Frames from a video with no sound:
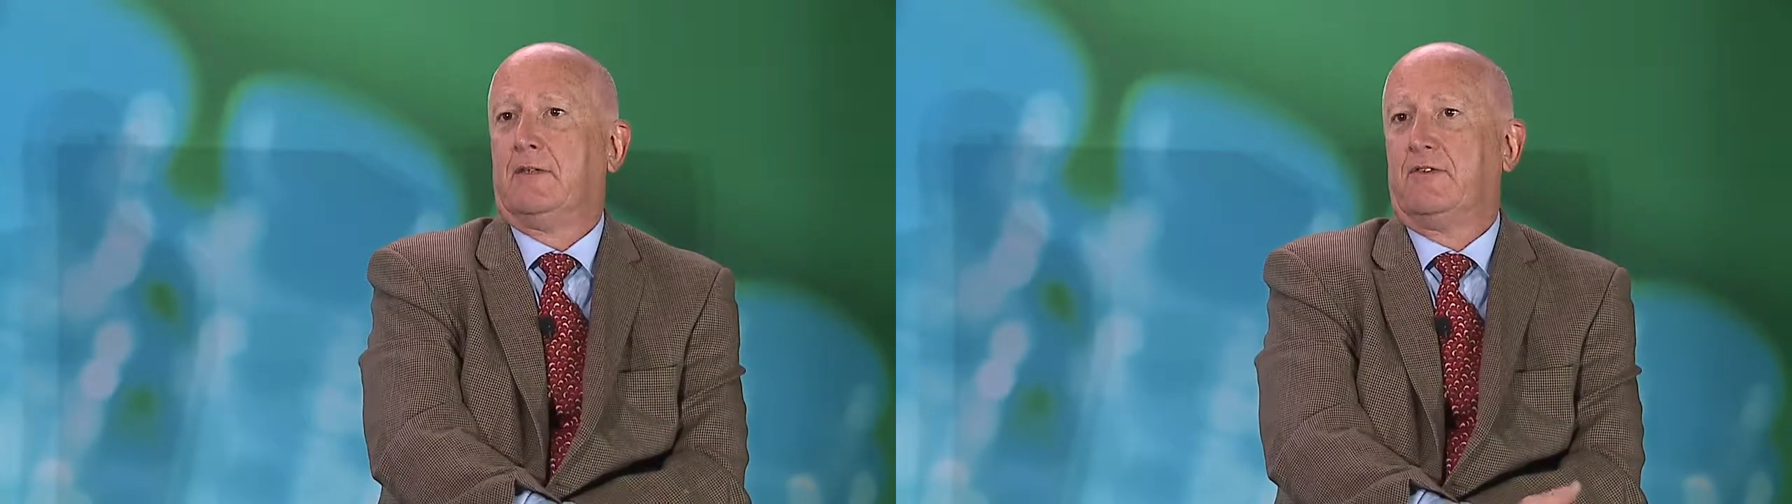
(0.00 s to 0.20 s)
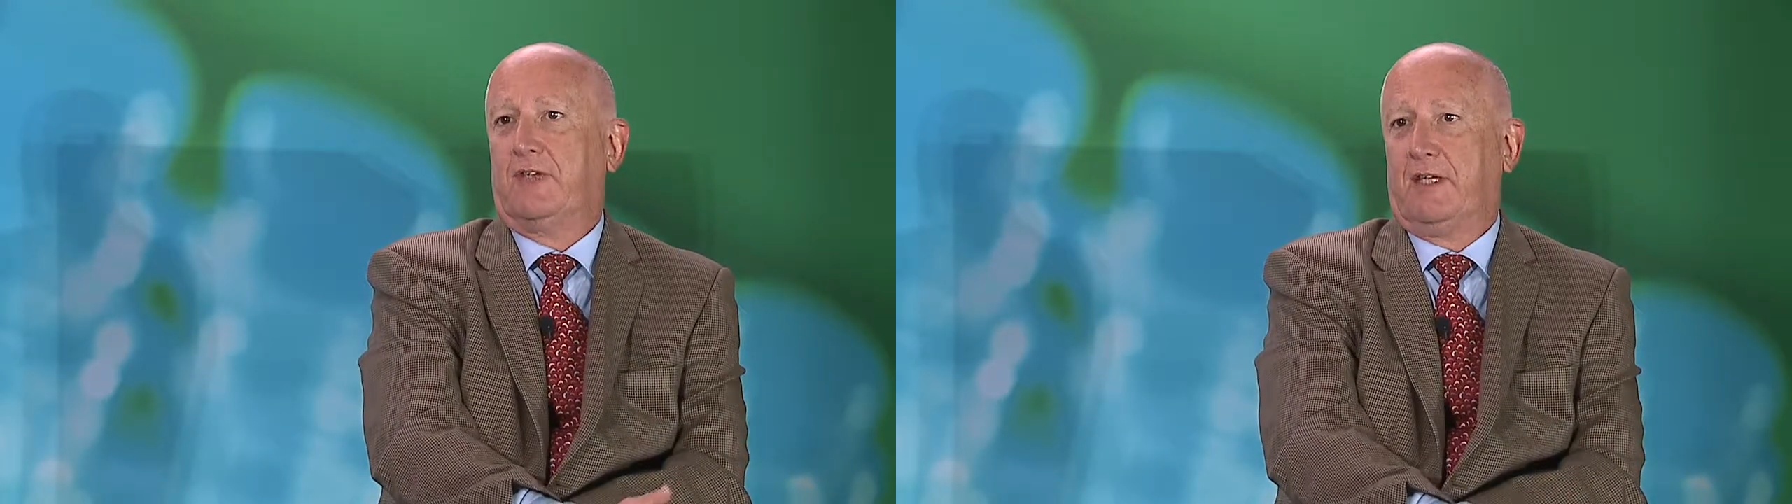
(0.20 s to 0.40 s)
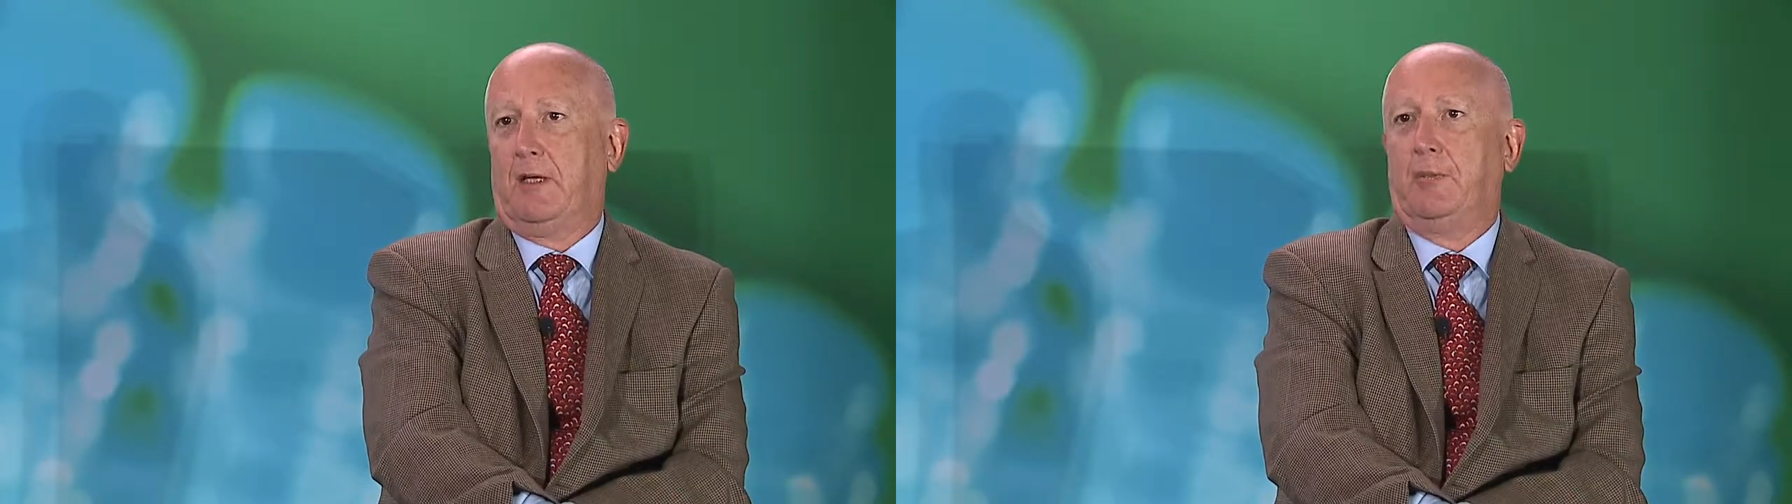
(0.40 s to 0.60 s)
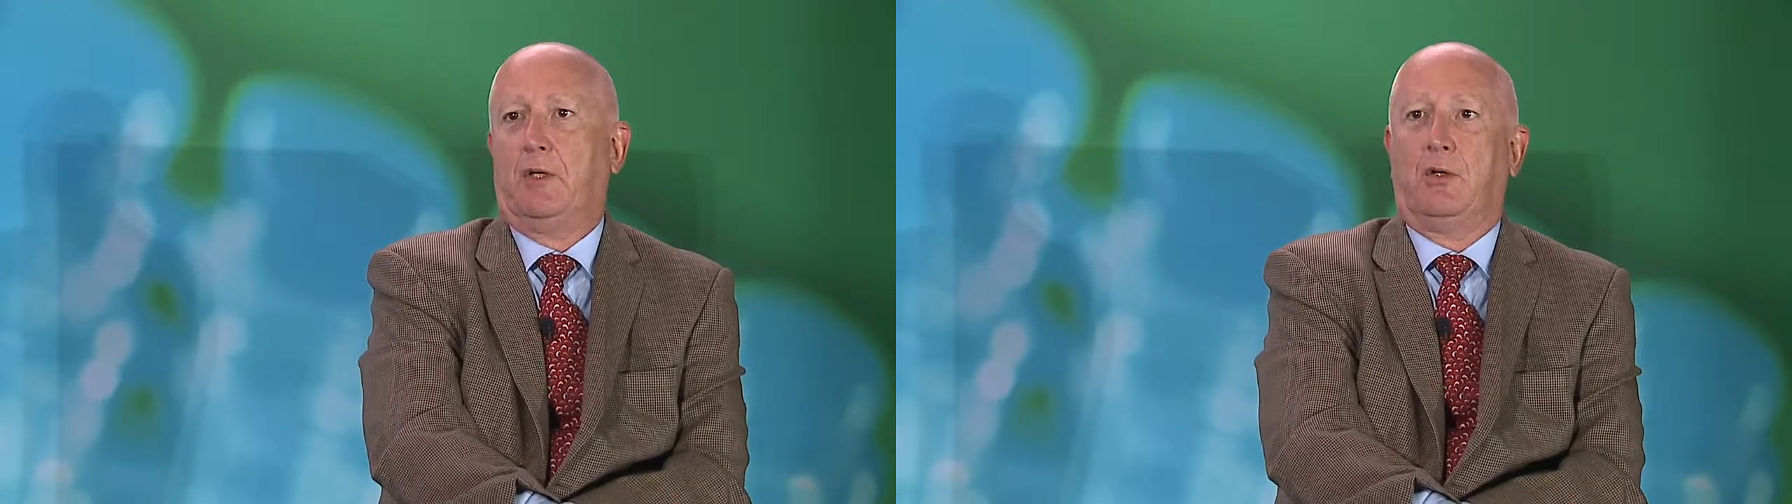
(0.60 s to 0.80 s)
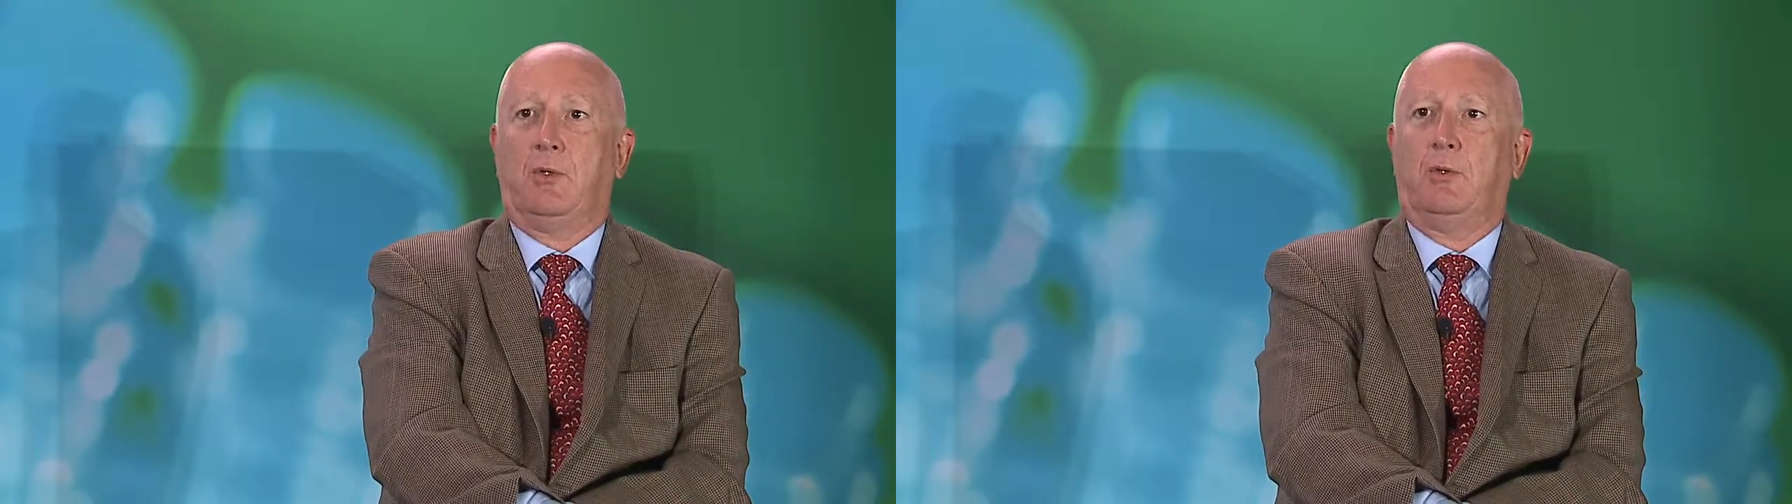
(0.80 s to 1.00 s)

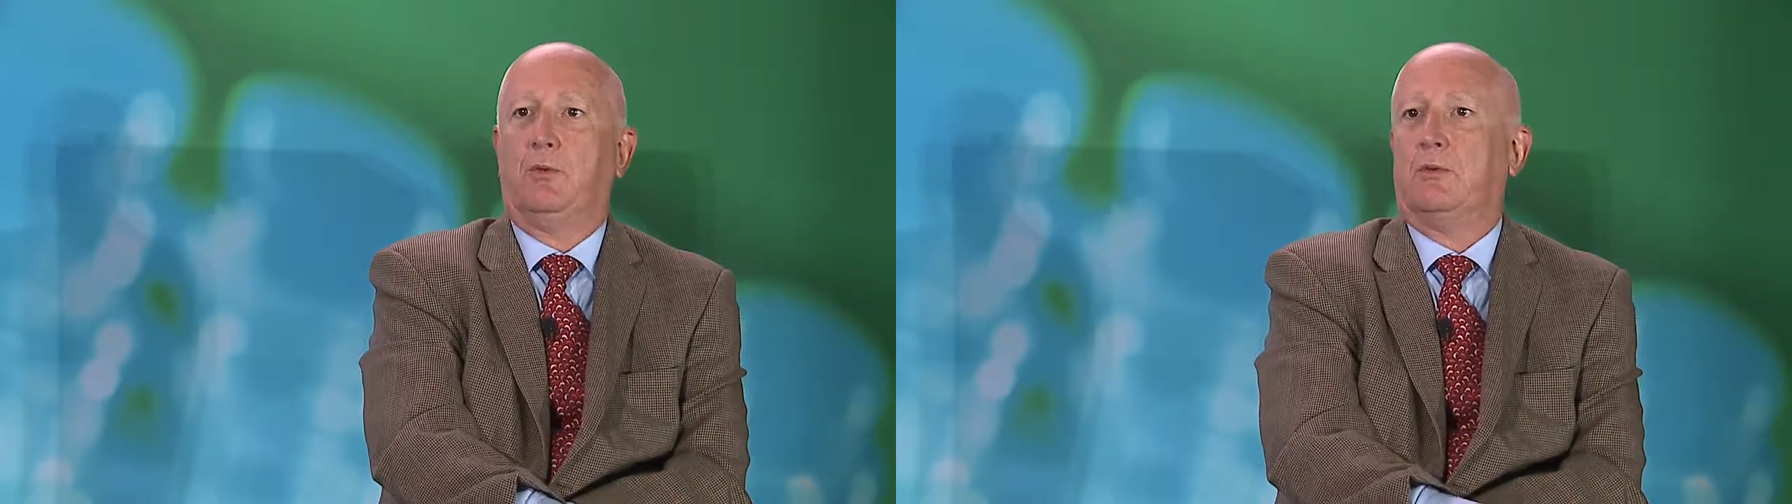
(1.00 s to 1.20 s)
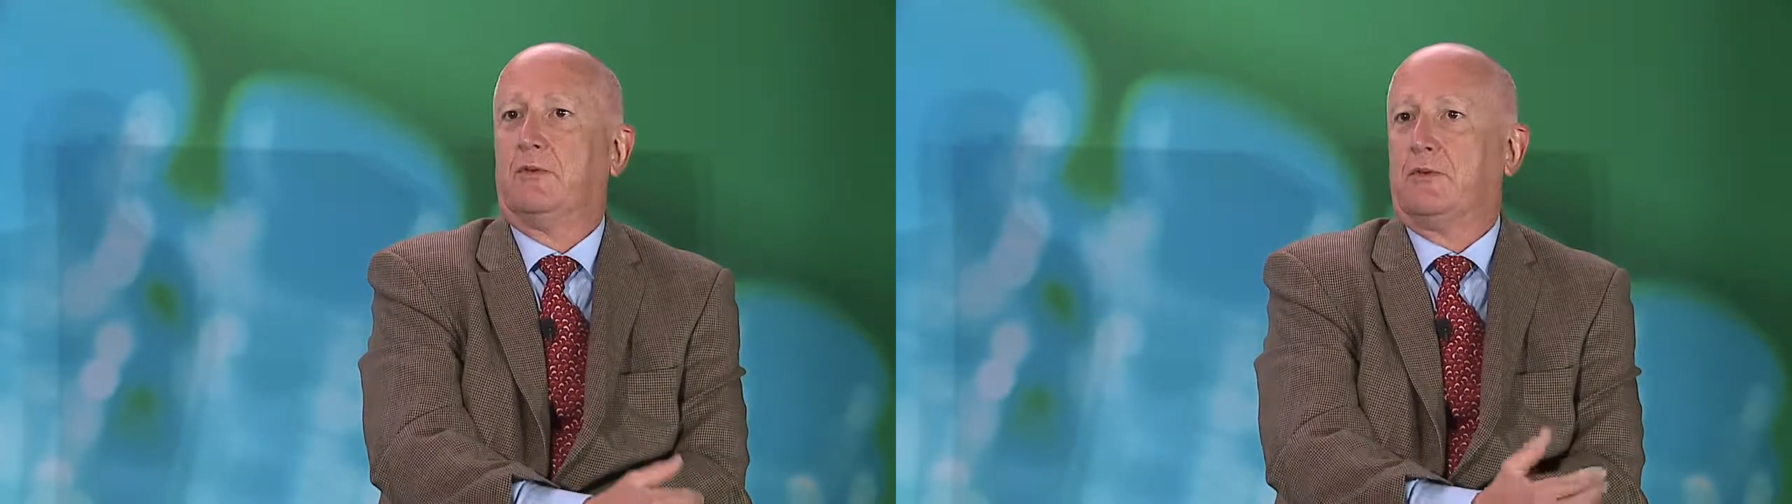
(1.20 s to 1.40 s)
CDMO,